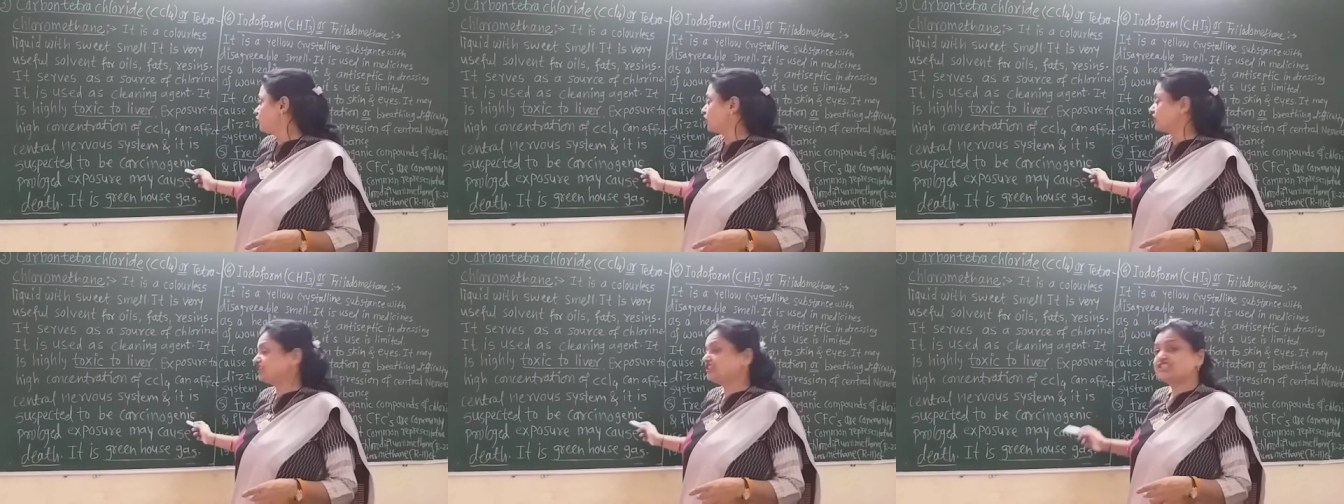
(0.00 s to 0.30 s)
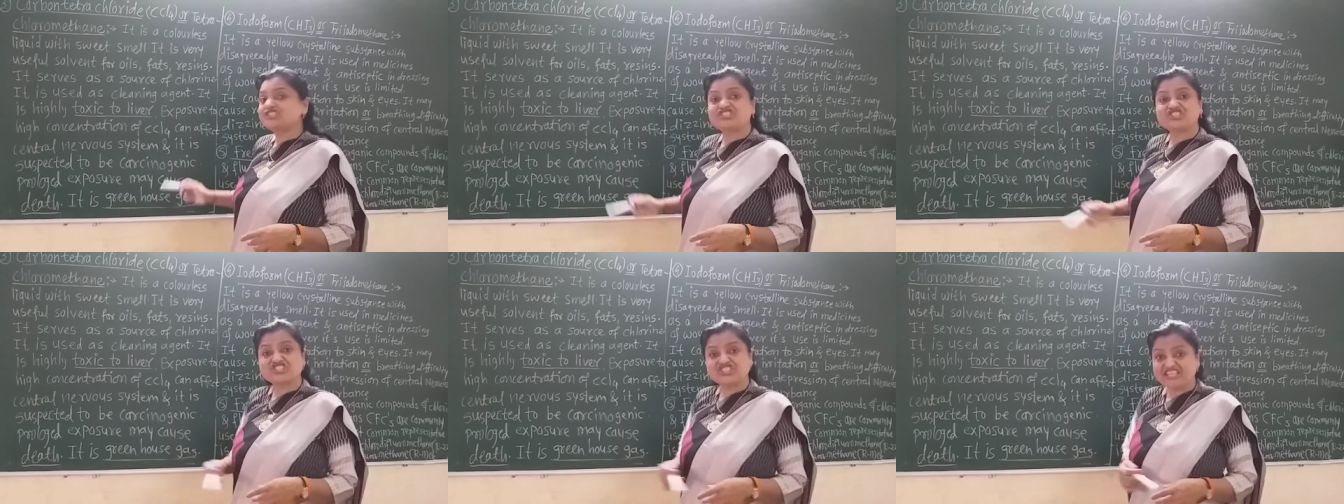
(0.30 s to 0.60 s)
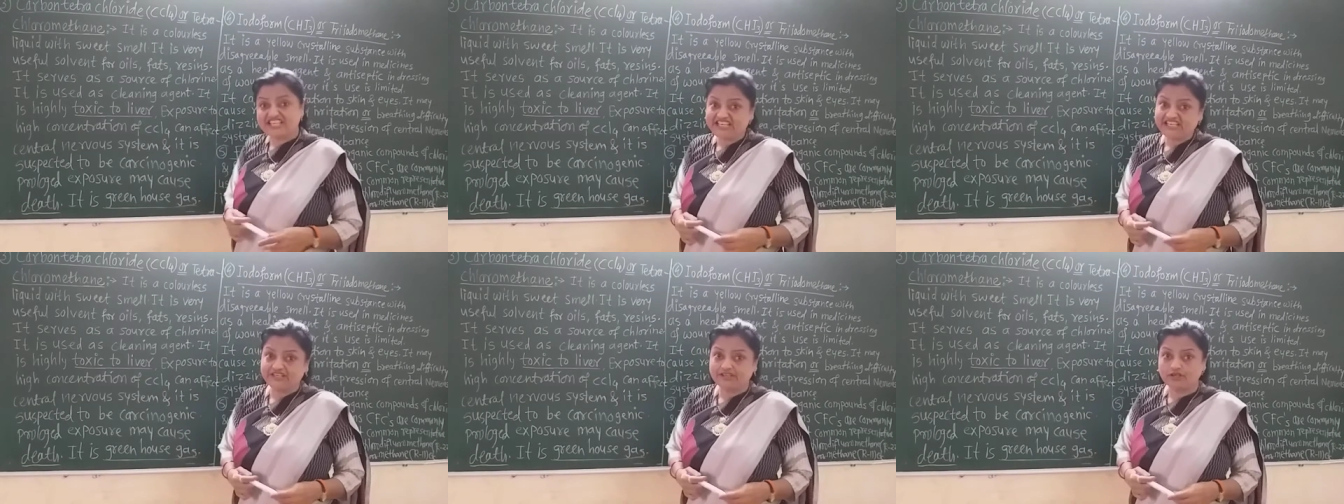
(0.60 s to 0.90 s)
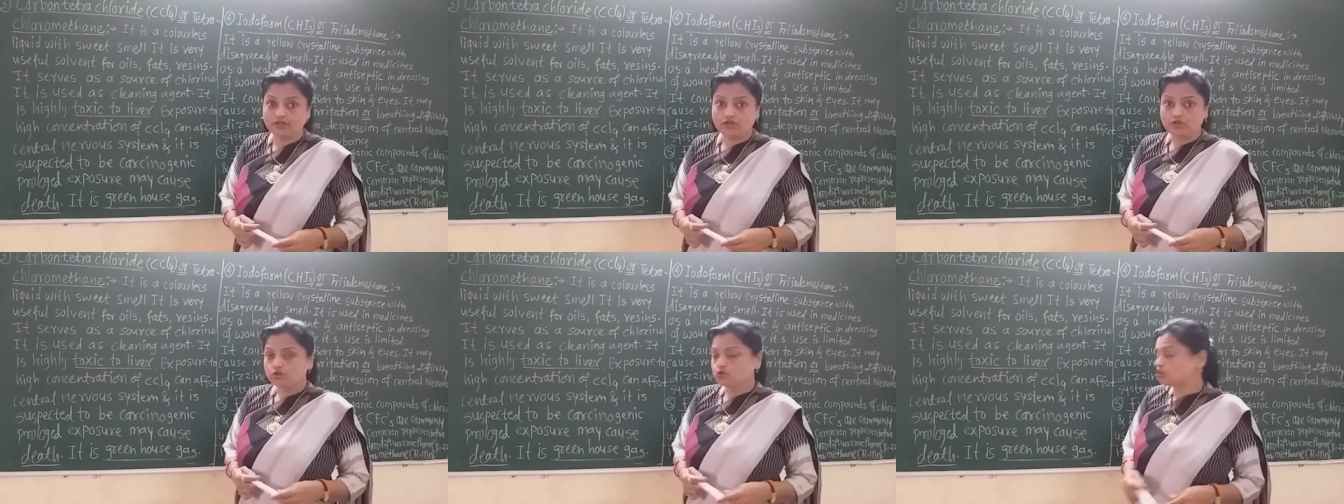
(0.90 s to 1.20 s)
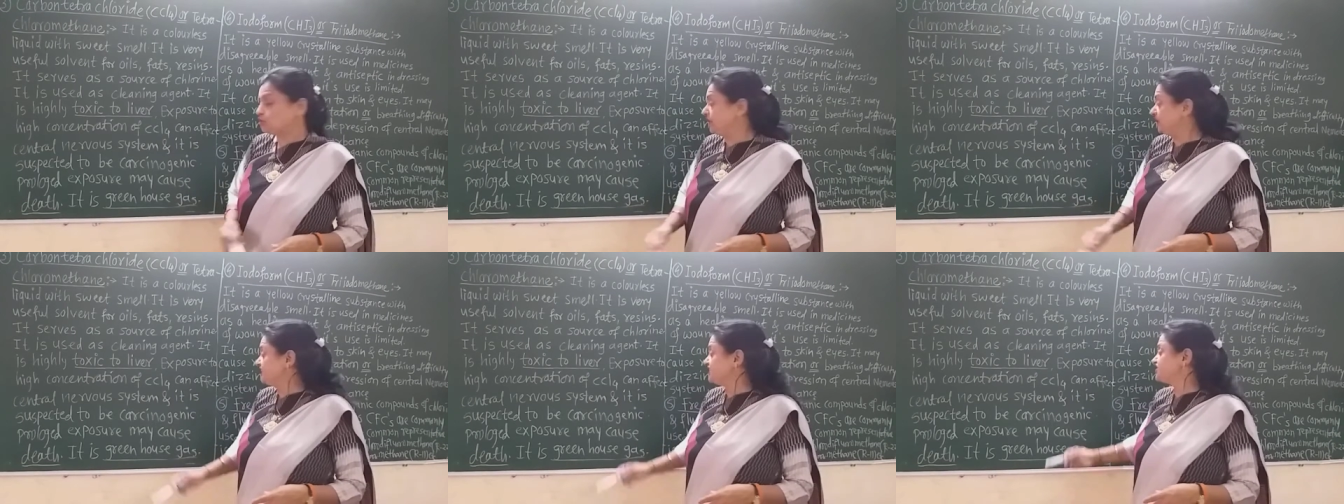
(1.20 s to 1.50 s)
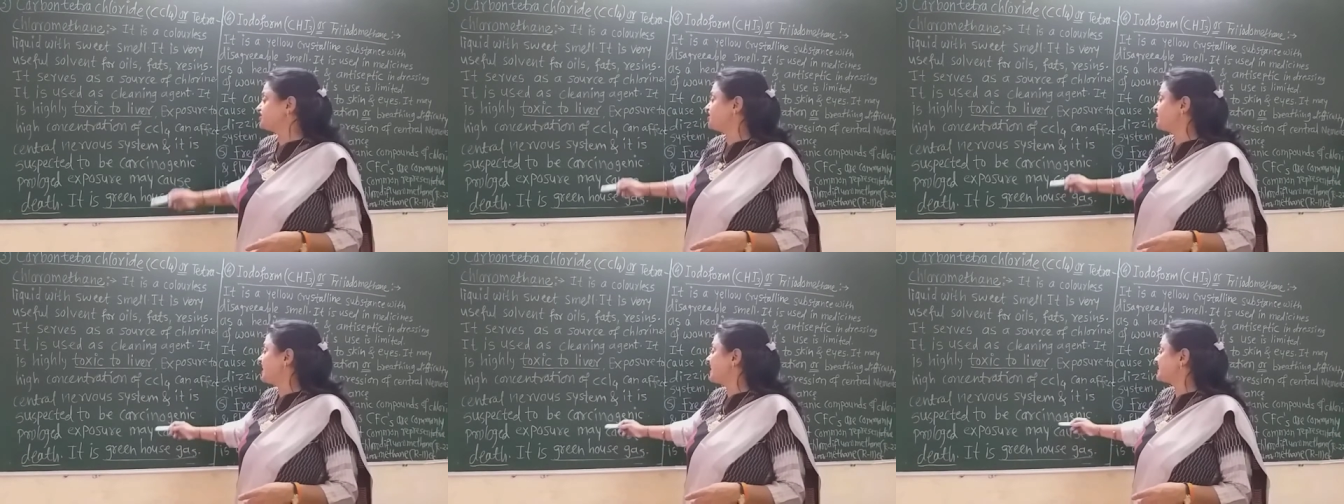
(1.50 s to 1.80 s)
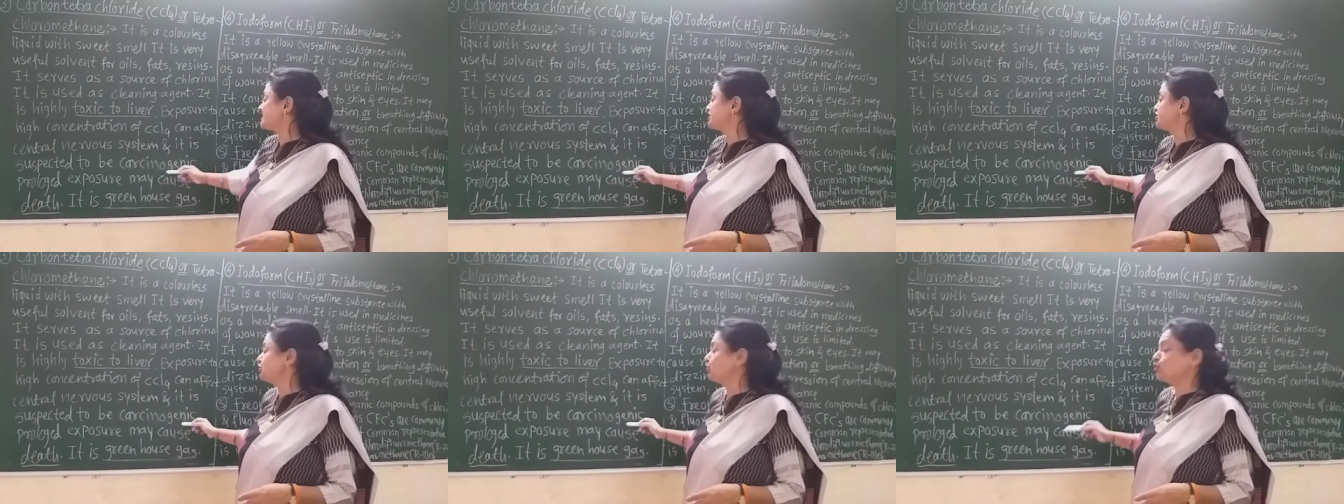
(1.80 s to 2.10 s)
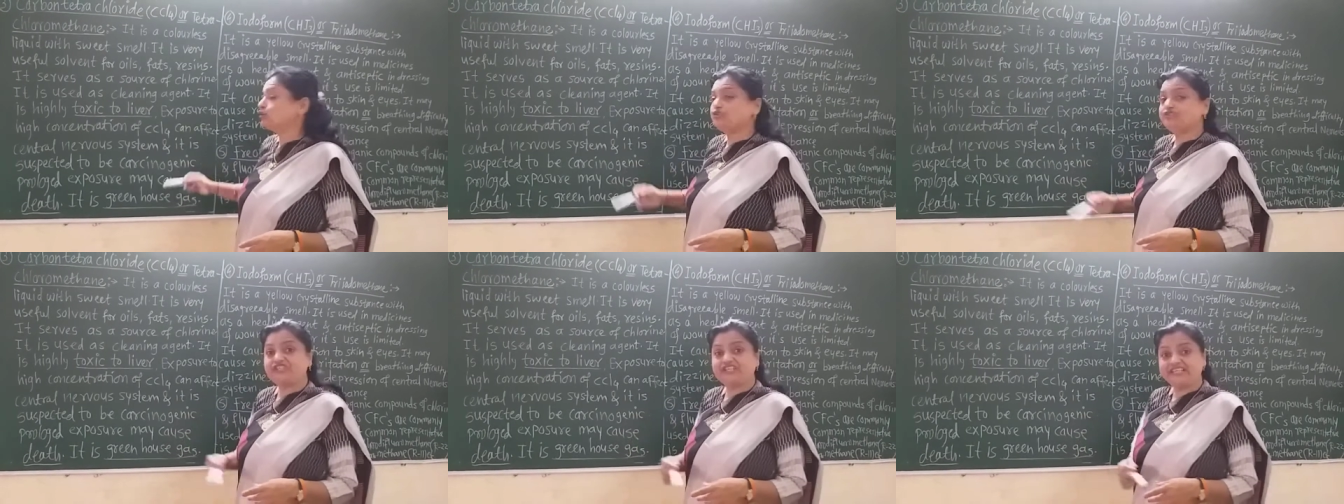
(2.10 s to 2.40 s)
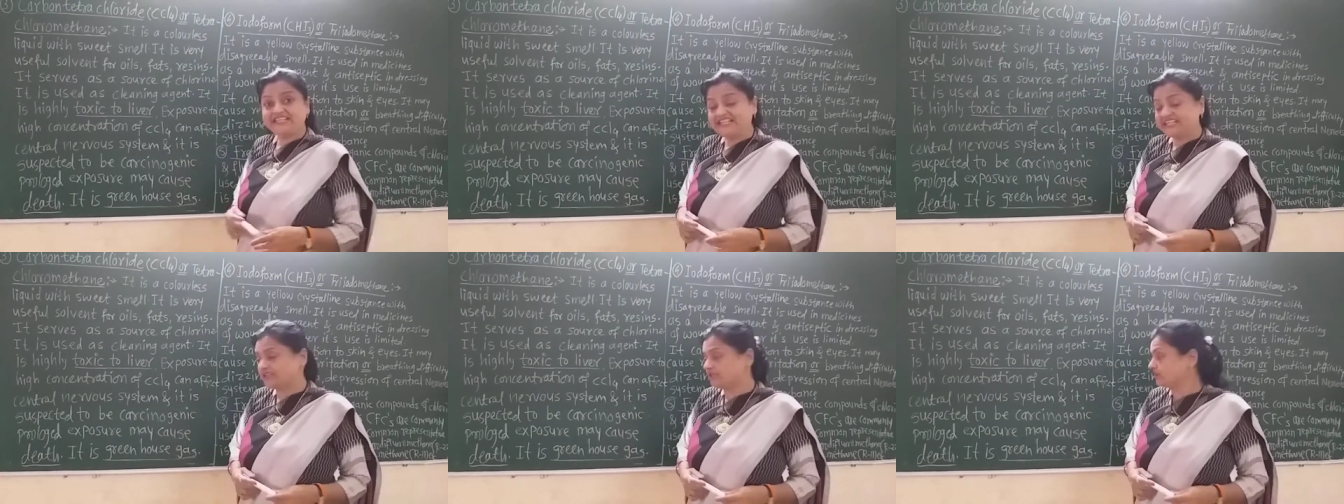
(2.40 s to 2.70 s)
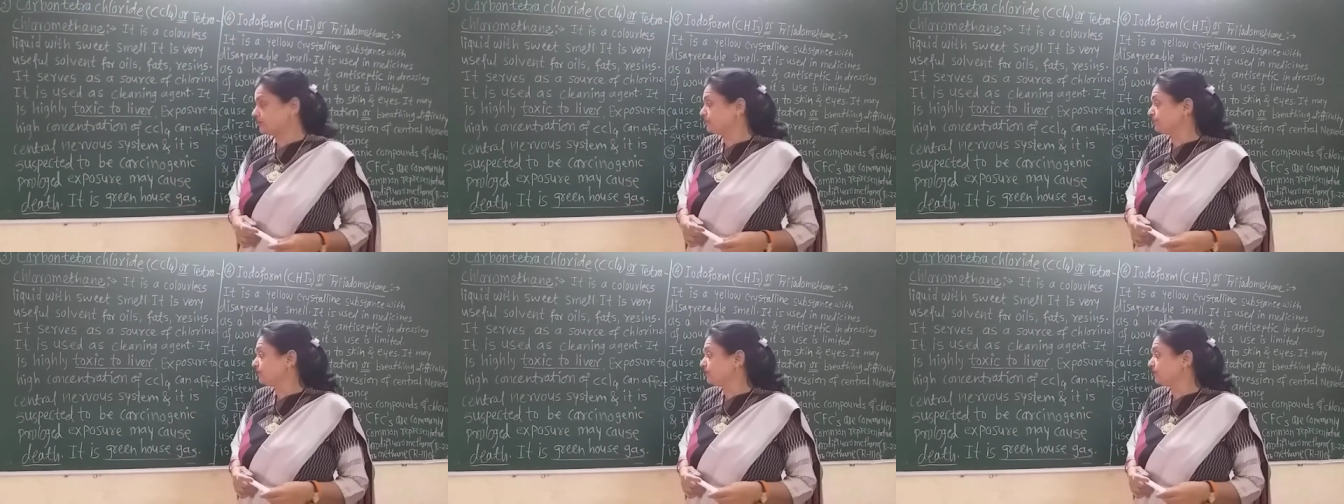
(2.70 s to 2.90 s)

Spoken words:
for the skin. So it is carcinogenic.